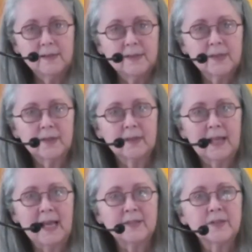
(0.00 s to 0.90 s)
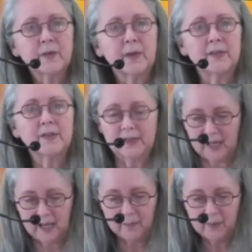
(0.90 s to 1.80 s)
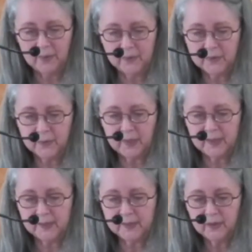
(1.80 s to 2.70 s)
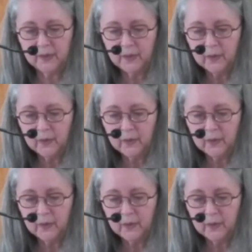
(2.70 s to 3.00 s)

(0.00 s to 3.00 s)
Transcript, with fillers: So the last question I posed was,